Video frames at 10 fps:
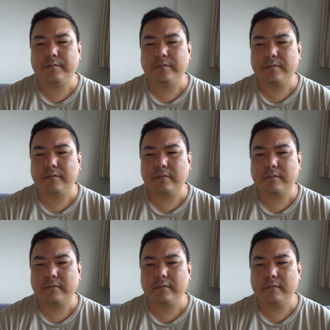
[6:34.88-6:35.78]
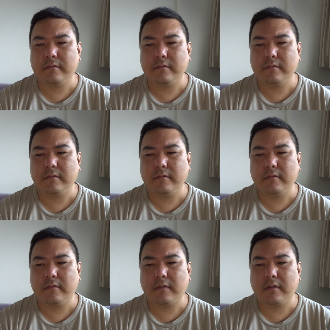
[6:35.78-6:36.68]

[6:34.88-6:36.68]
(no one is talking)